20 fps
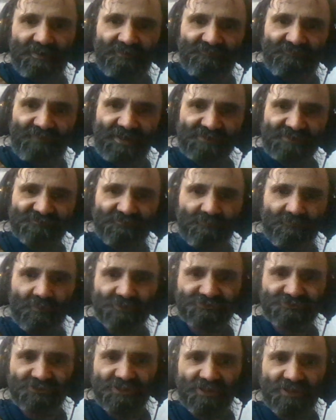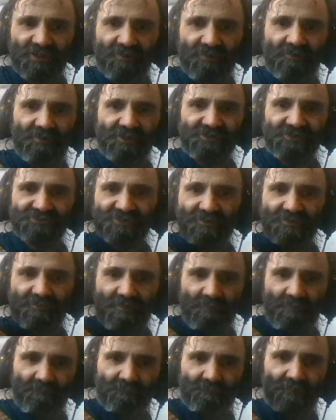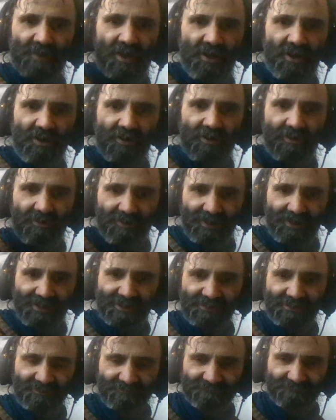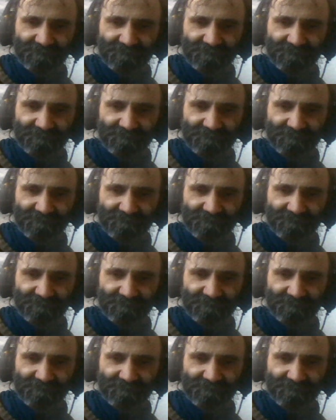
Thanks for watching, guys. Bye.